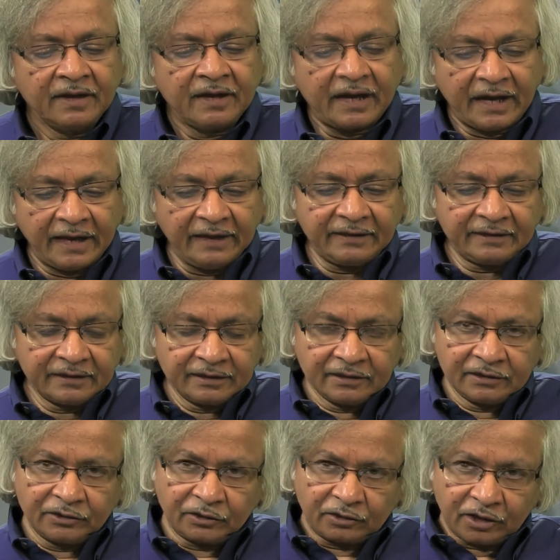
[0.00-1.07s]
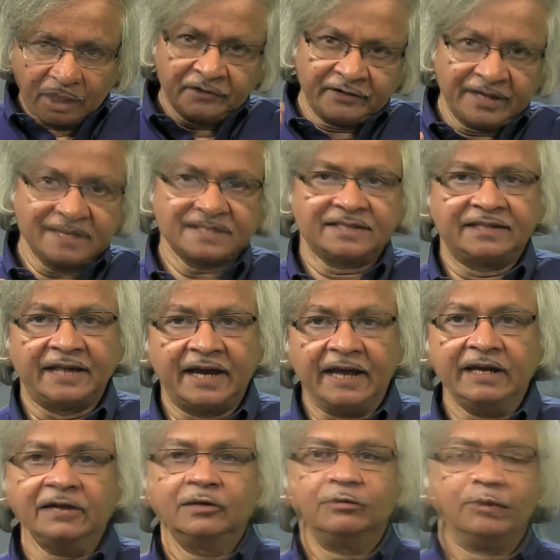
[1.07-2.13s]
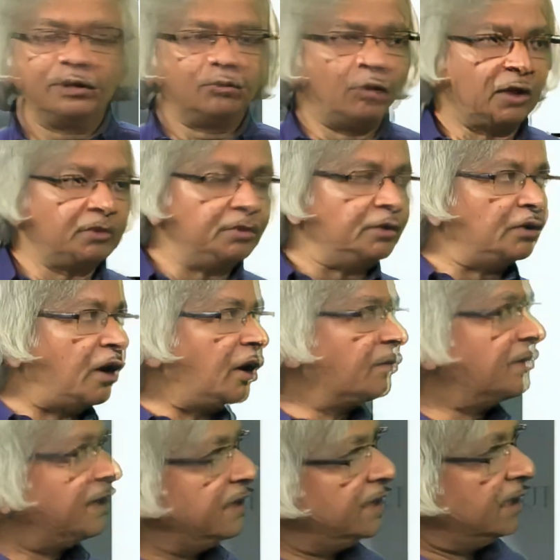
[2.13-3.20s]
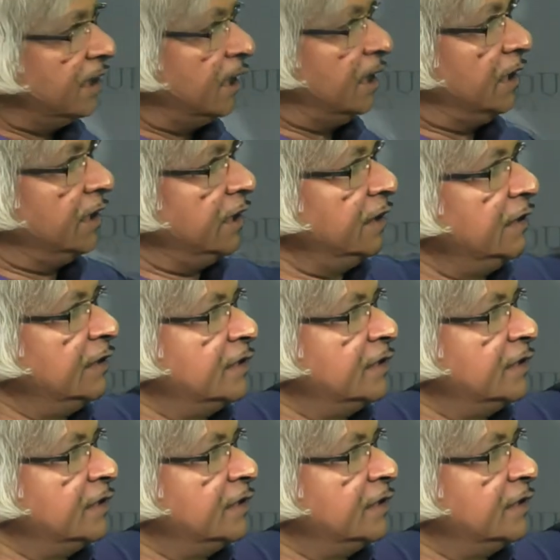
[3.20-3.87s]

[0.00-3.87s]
And to contrast that with what you normally learn